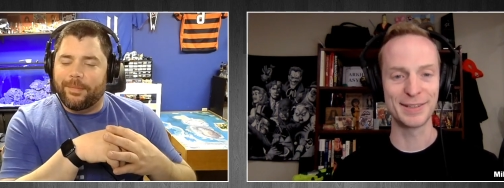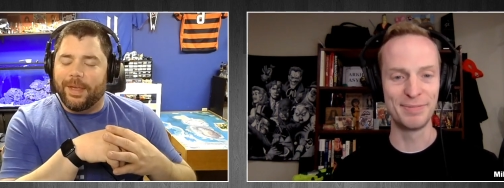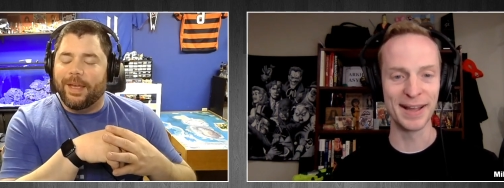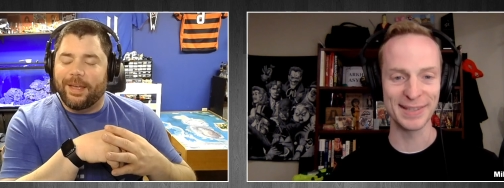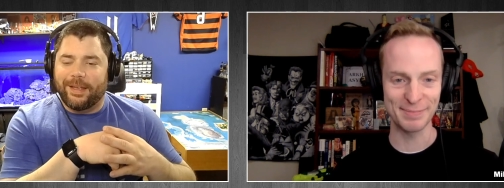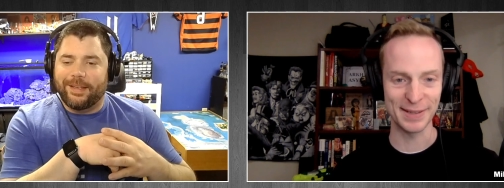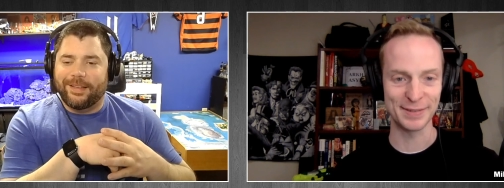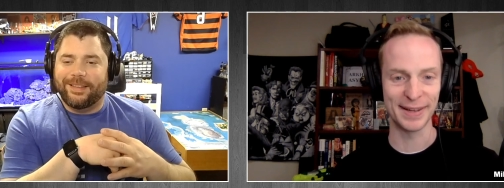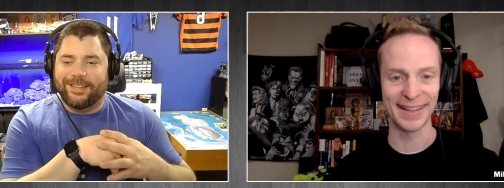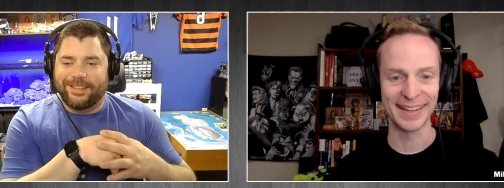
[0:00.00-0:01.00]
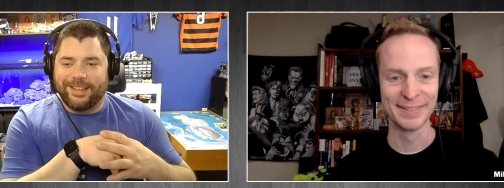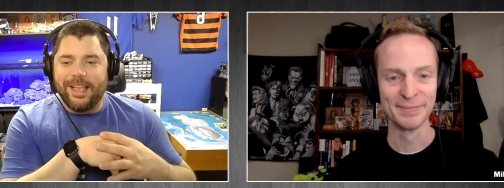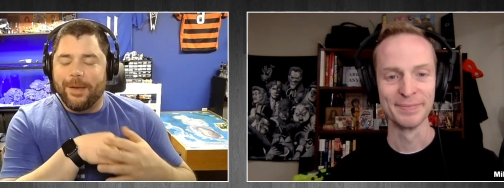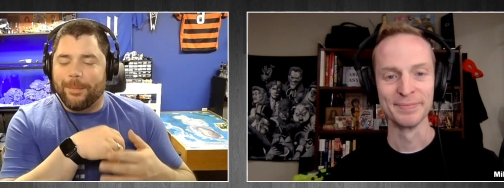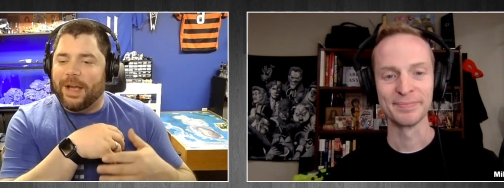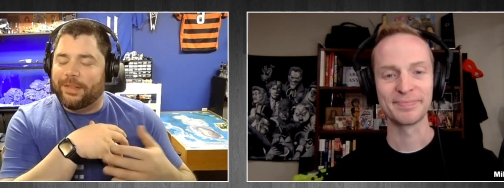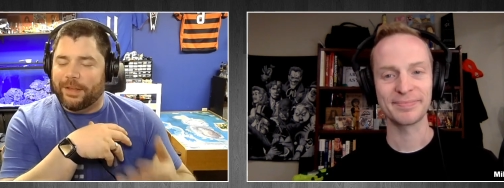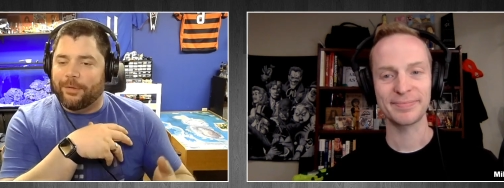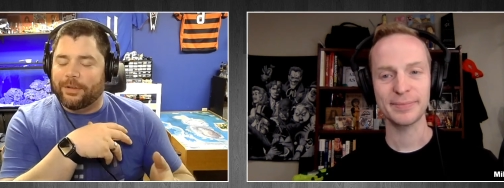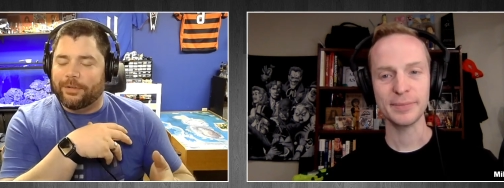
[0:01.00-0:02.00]
Speaker 1: i should yeah. specify that
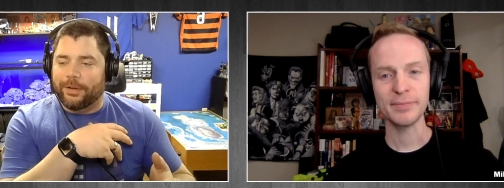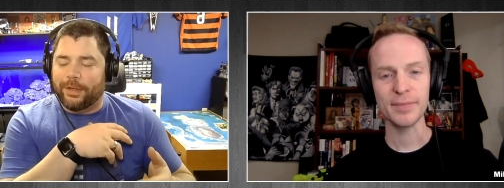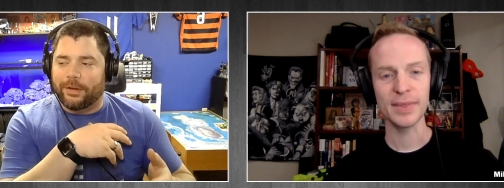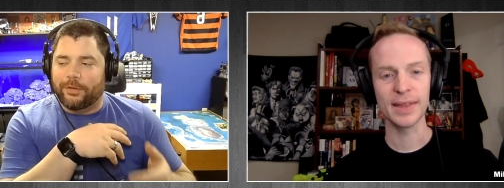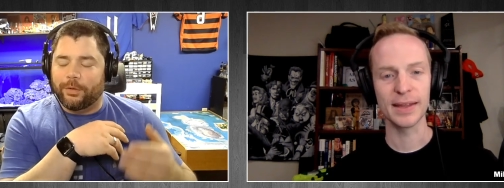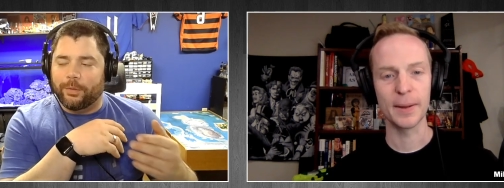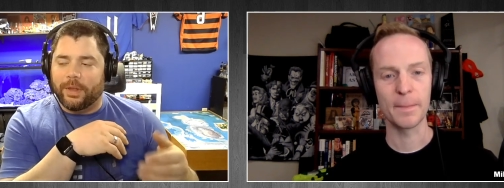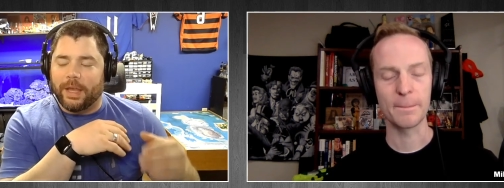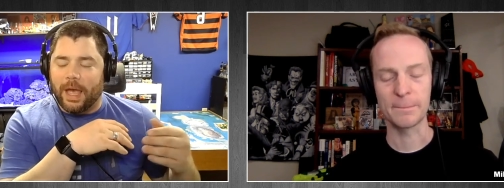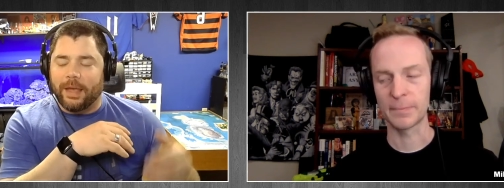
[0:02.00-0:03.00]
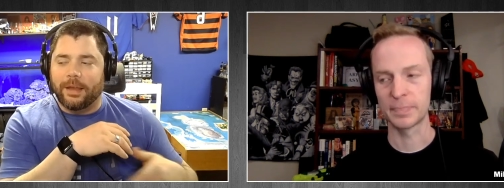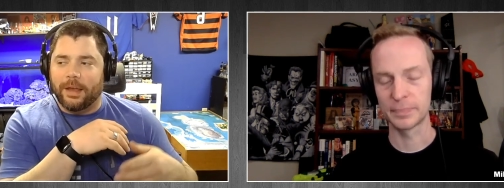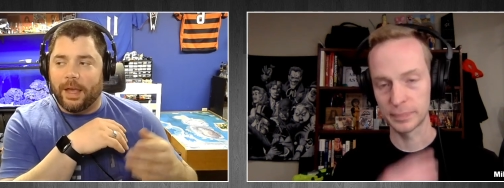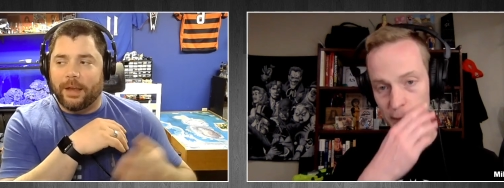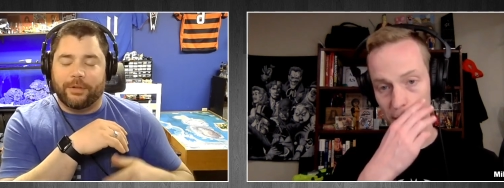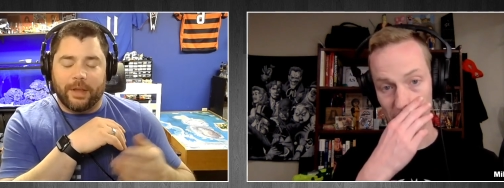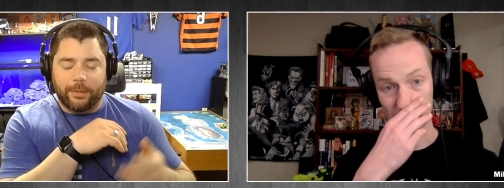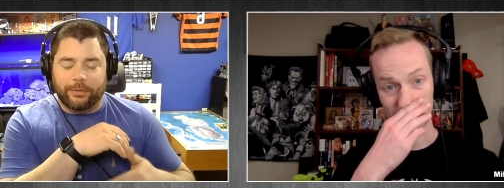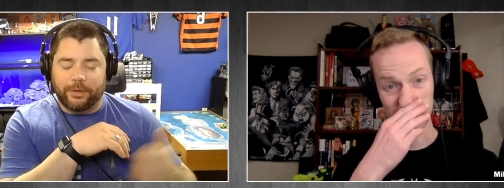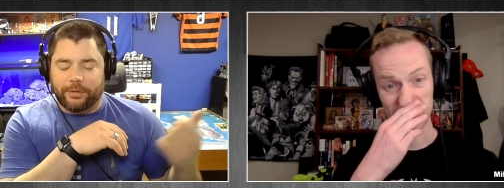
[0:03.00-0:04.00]
Speaker 2: mildly crazy to think too like i i actually
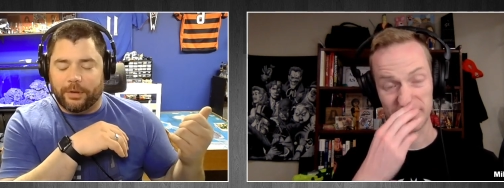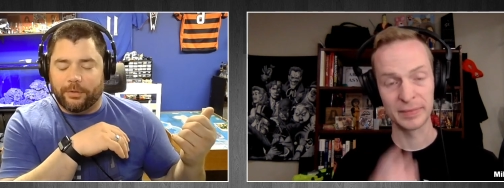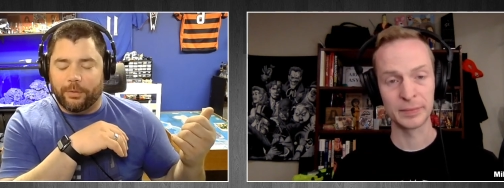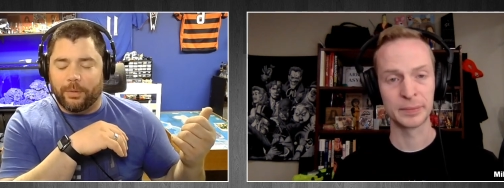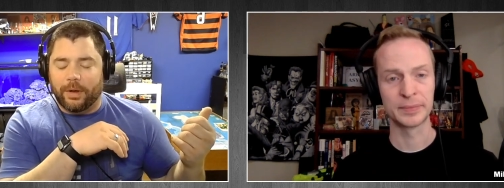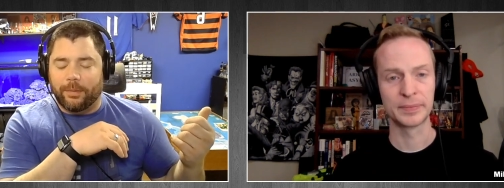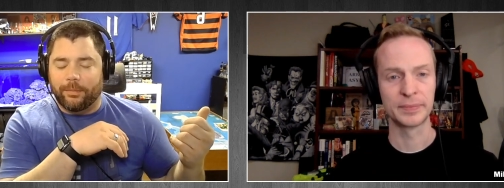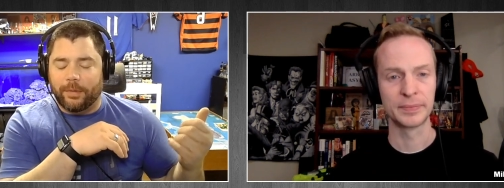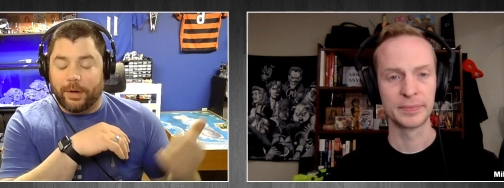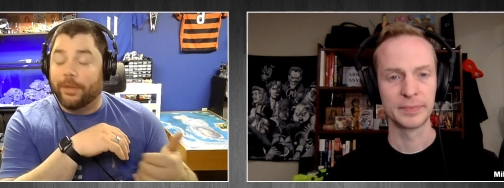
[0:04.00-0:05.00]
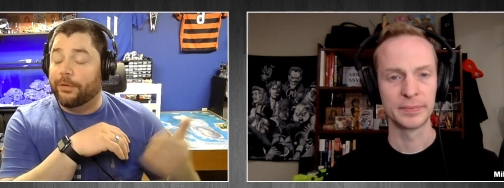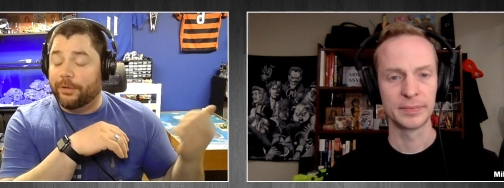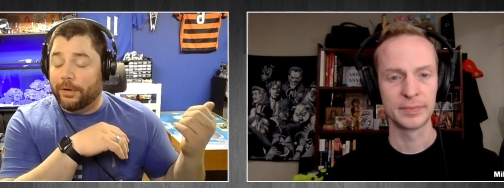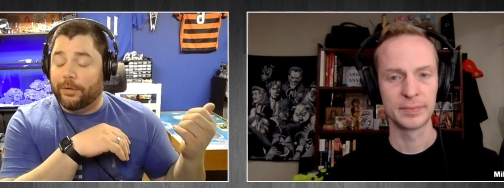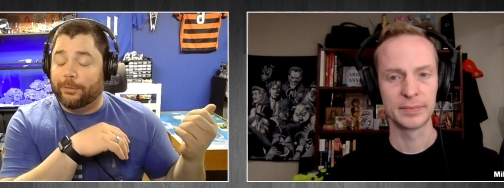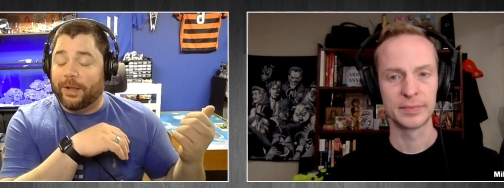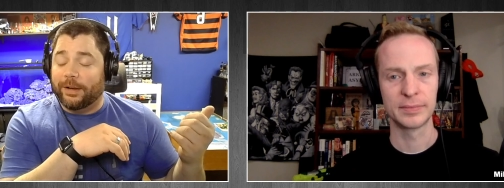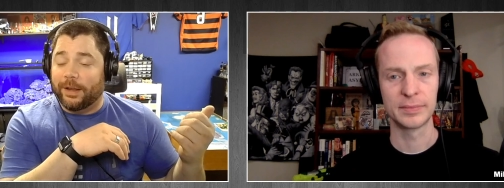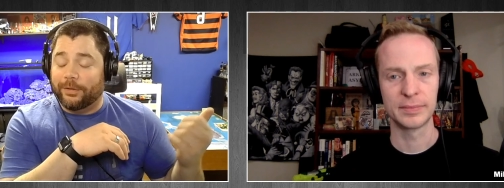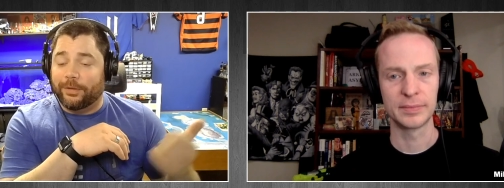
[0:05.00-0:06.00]
i was listening to um, another syracuse
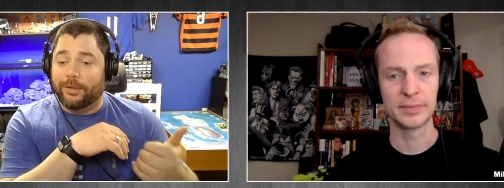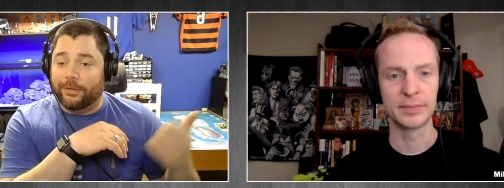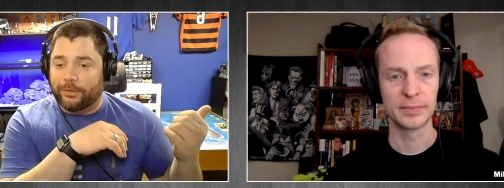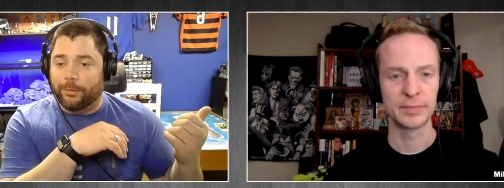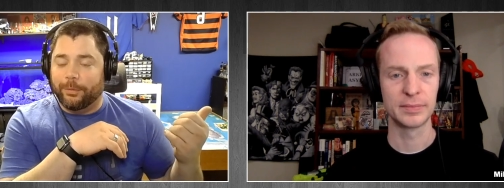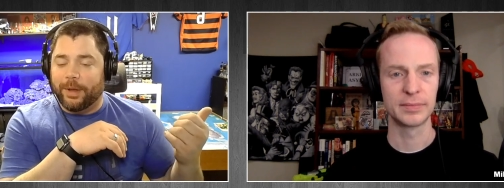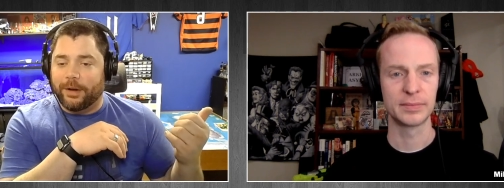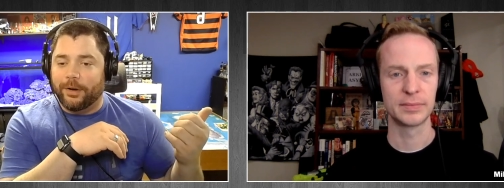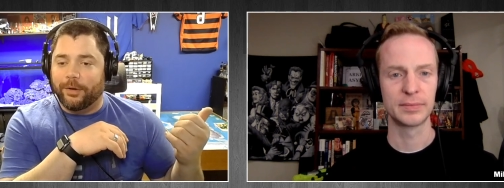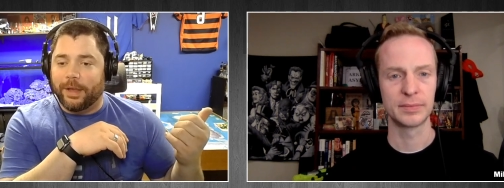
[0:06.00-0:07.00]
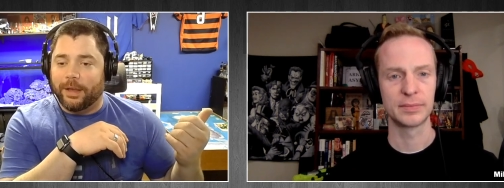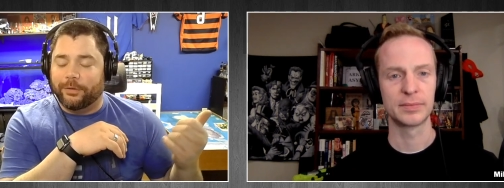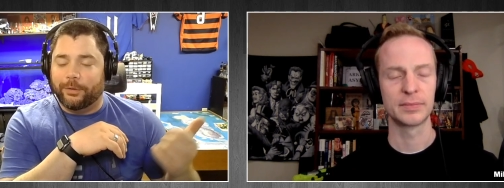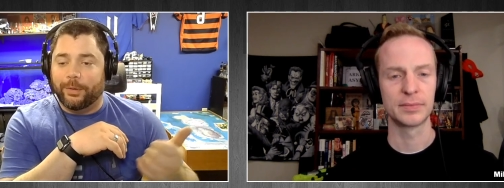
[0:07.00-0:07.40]
podcast the superpod herocast